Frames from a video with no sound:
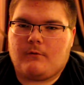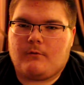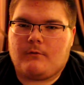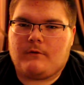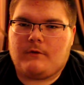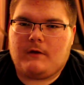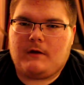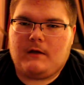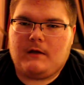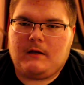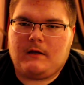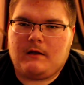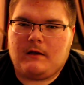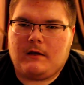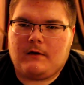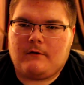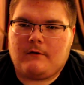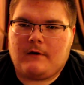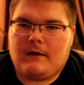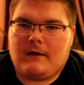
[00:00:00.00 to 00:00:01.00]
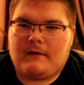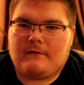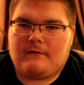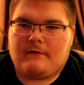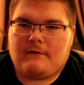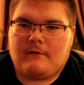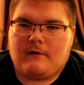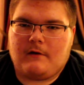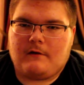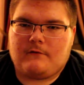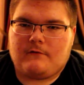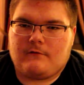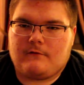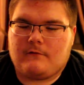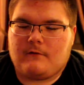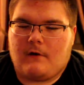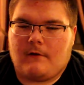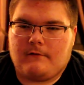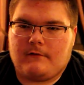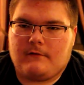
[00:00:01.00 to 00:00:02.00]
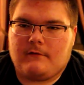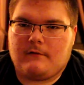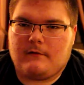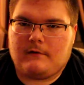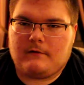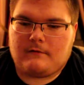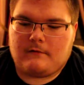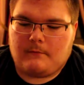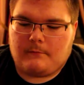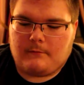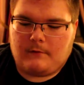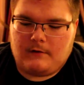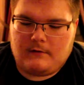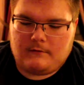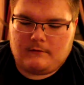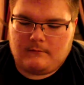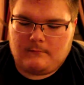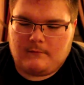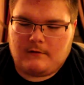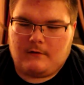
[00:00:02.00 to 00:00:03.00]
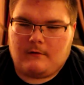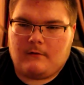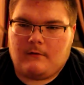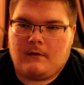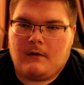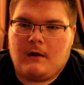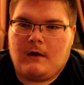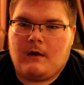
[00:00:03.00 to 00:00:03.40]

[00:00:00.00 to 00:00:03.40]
on the internet and such. Obviously, it's upgraded some of the